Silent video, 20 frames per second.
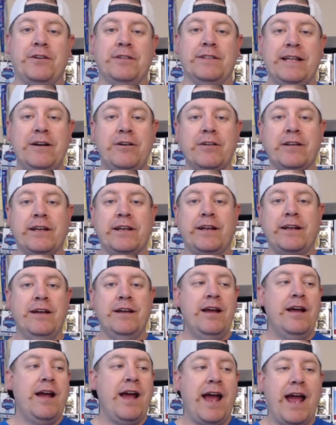Literally,
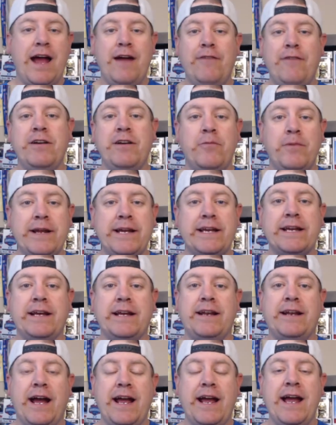every
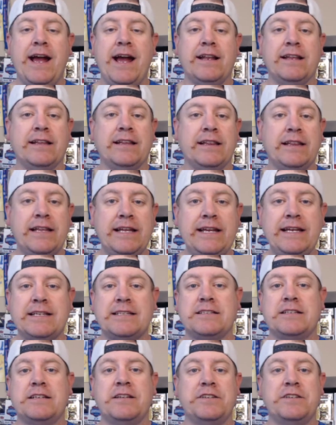weekend I had at
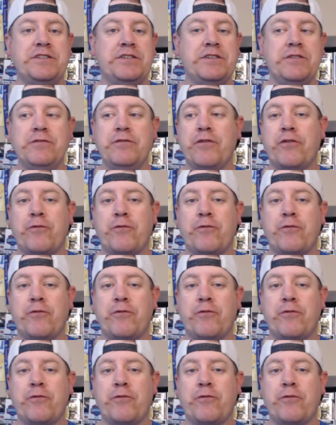least two,